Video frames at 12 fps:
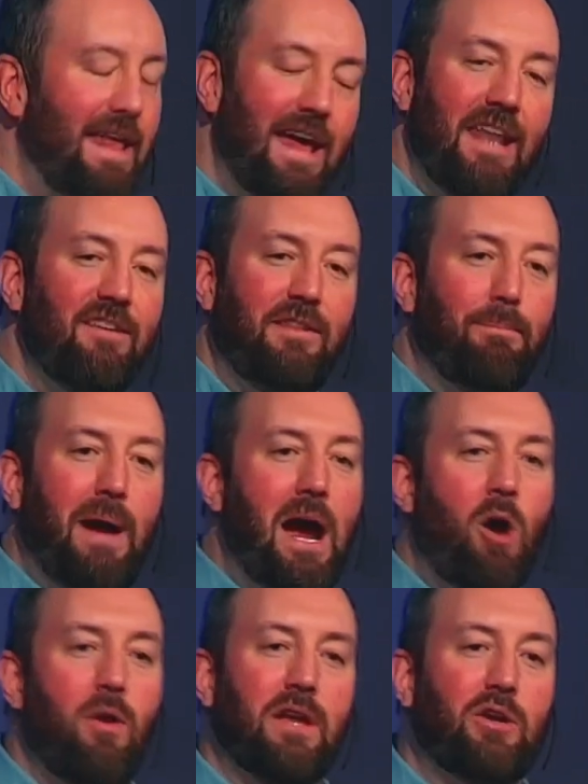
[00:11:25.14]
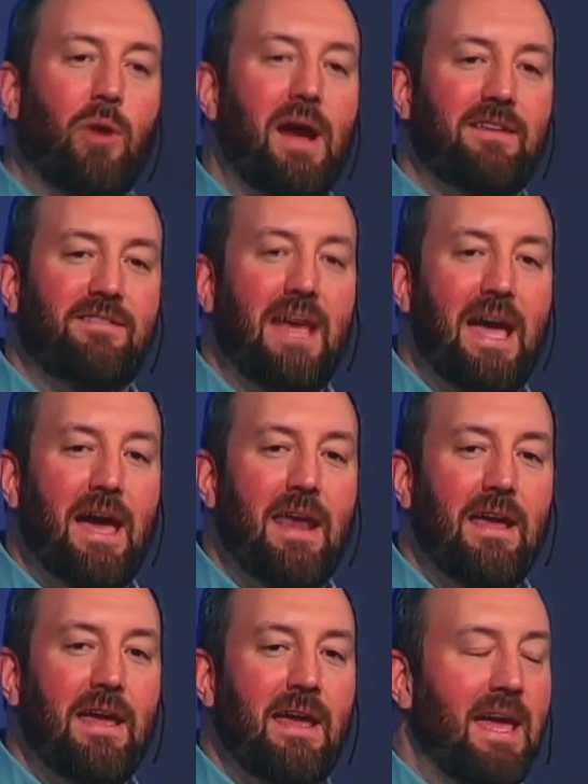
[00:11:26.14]
And that is the power that Christ
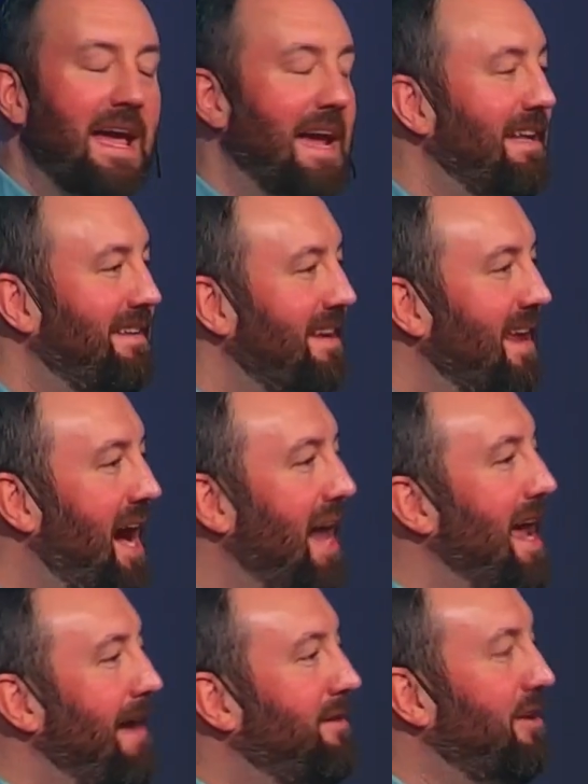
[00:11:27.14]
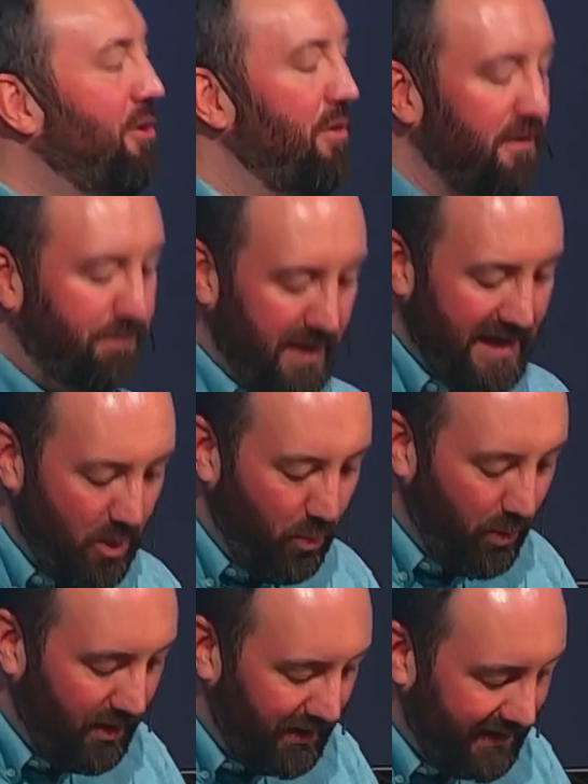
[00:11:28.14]
had. He did not have to do this, but he
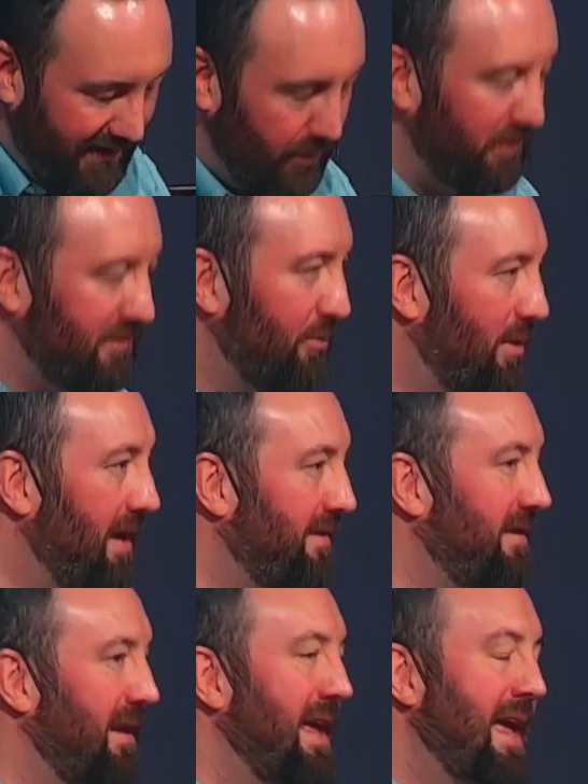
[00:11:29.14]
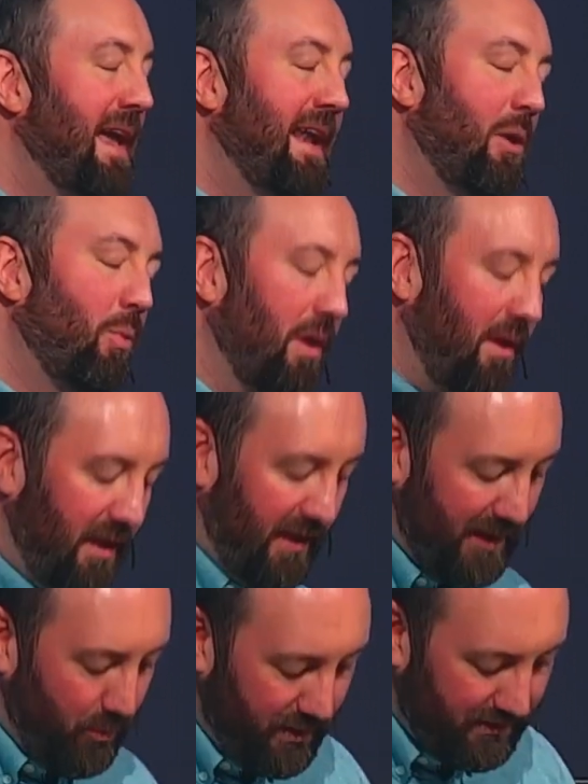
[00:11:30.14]
willingly was arrested, and he
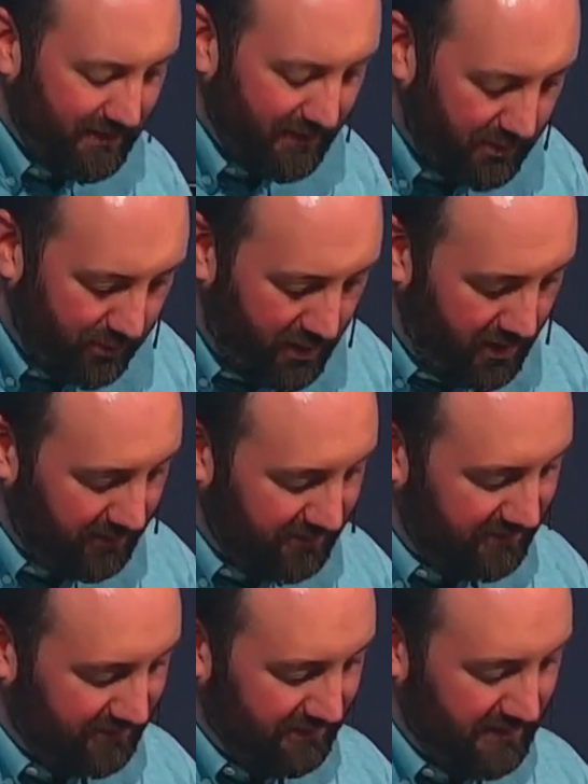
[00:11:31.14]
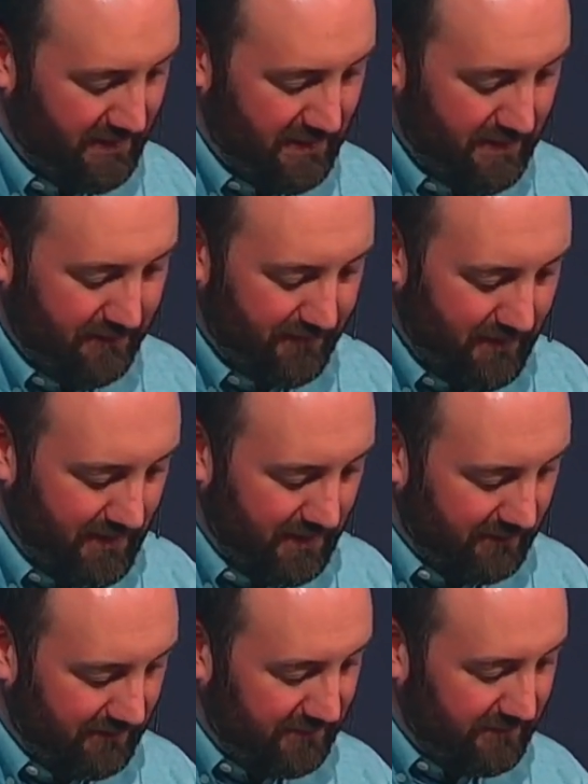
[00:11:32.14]
willingly went to the cross for
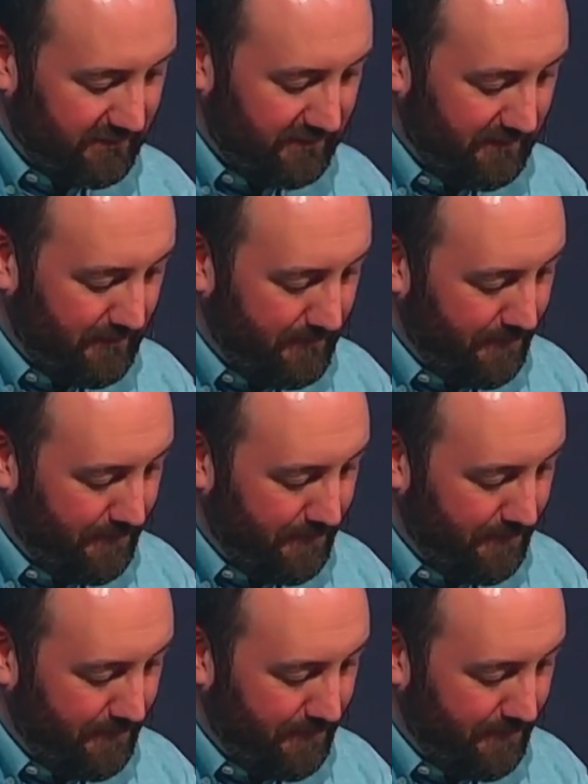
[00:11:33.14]
us.